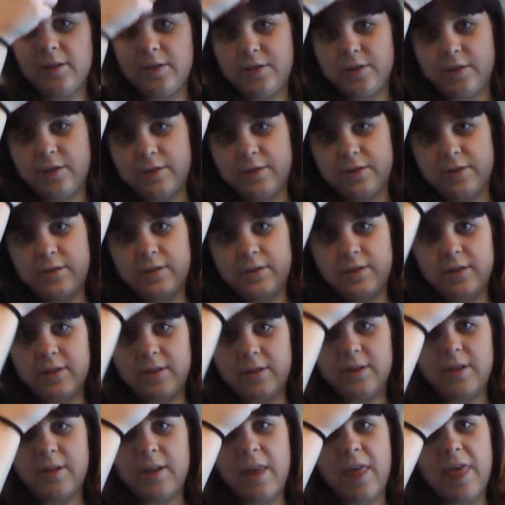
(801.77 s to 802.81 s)
is just
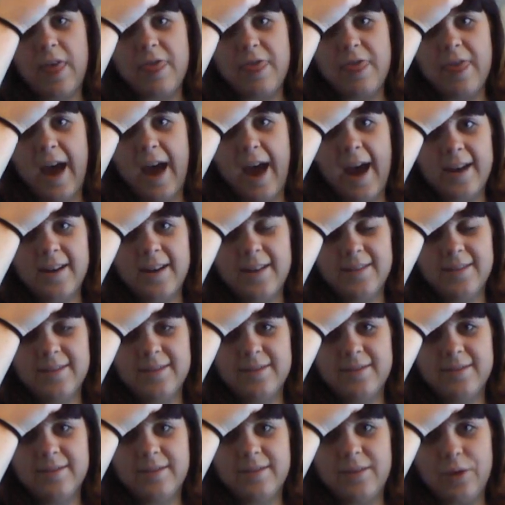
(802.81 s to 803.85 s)
that
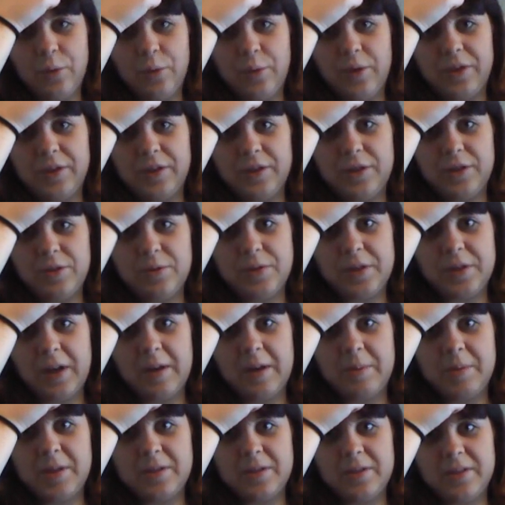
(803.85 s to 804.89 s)
with the 2
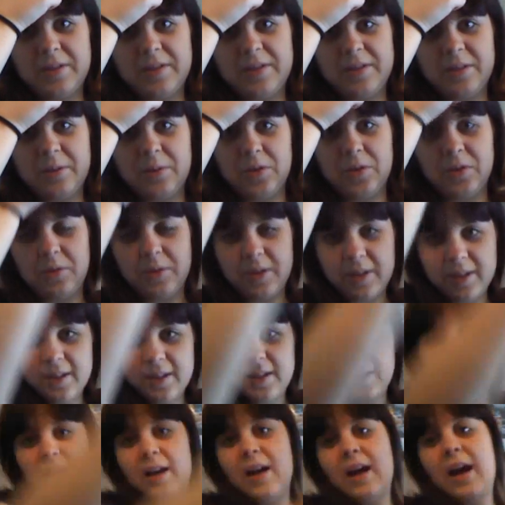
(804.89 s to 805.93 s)
side pieces sewn to
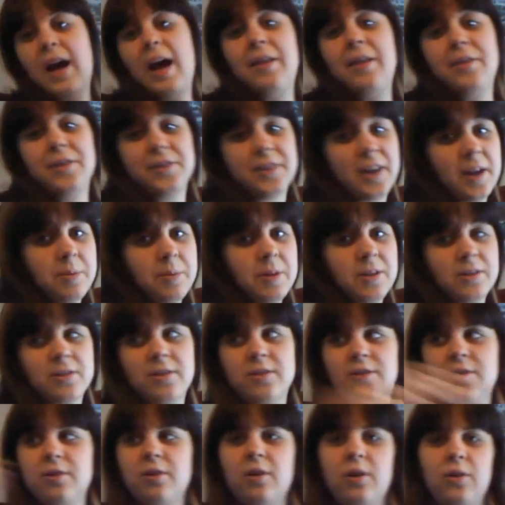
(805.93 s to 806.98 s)
it, and the side
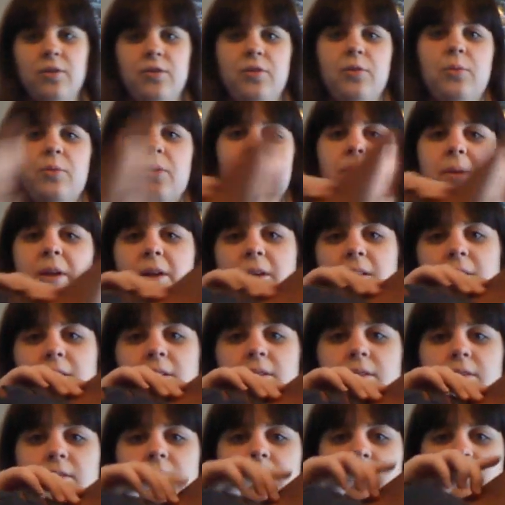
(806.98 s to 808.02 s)
pieces are also what make it
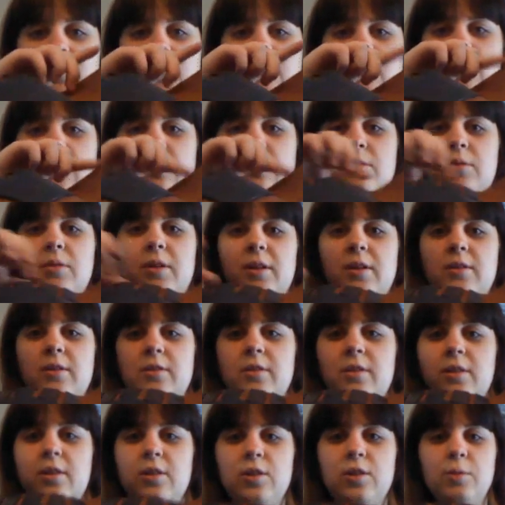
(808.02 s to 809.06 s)
do
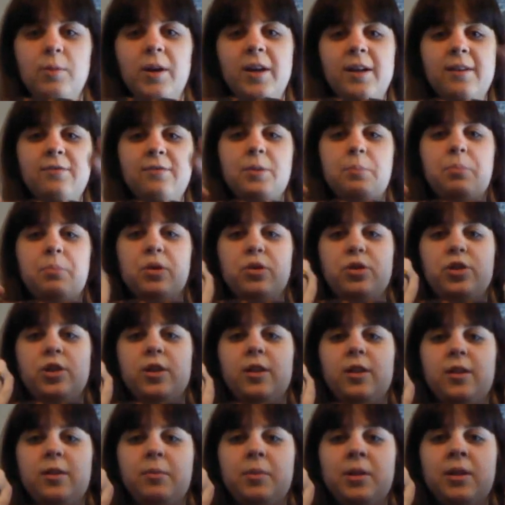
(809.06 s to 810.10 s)
this. You might have to push it
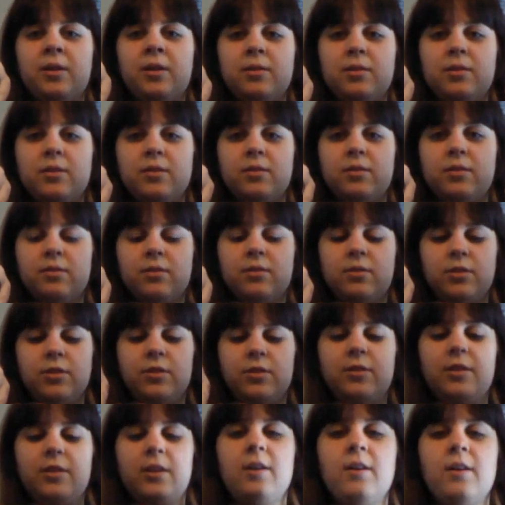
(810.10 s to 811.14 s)
in a bit
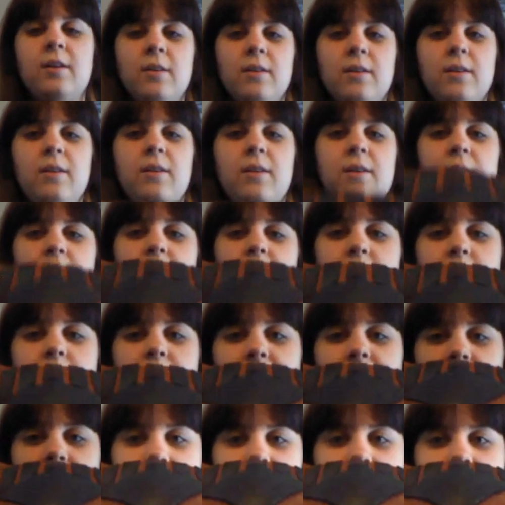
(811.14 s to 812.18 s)
just there,
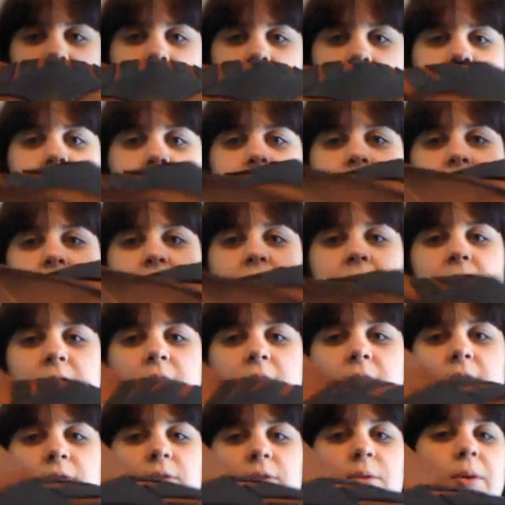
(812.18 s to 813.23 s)
but
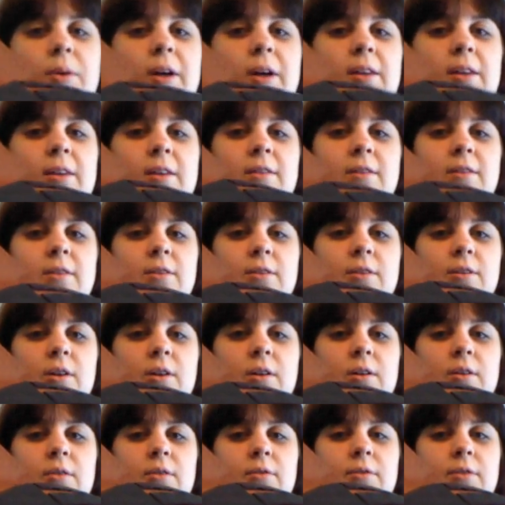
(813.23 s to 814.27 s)
because of the way this is
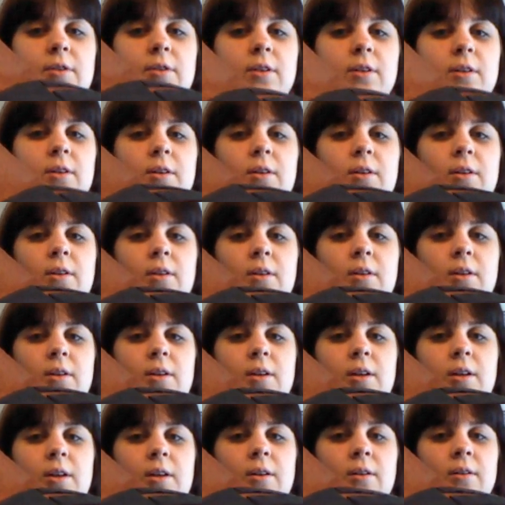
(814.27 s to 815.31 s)
curved
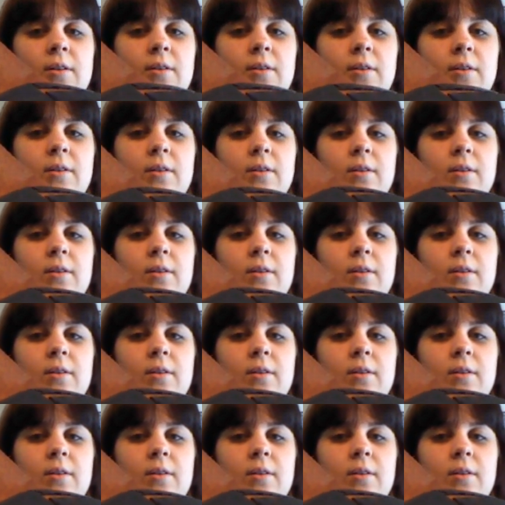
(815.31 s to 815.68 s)
here,